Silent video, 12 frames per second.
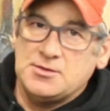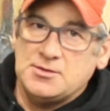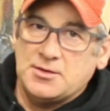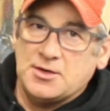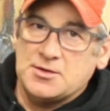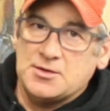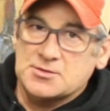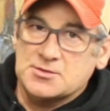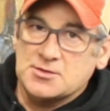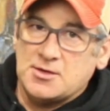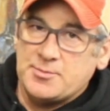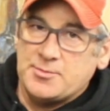there you
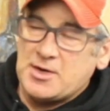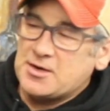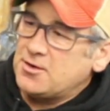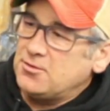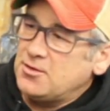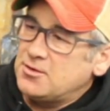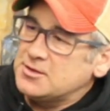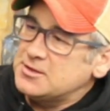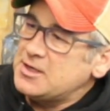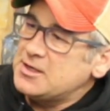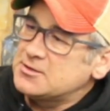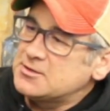saw about how long it
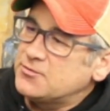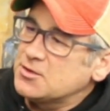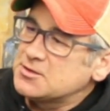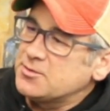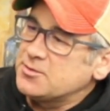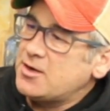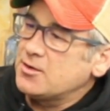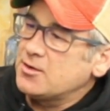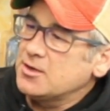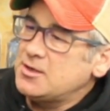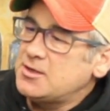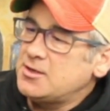takes for it to
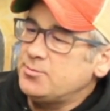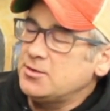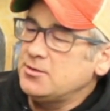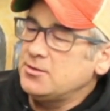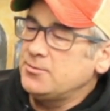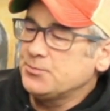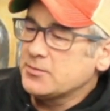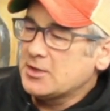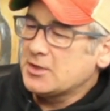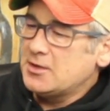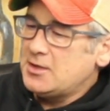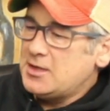power up.
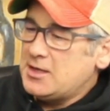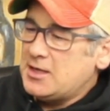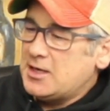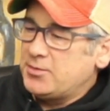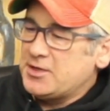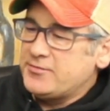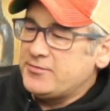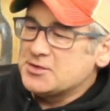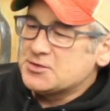I believe this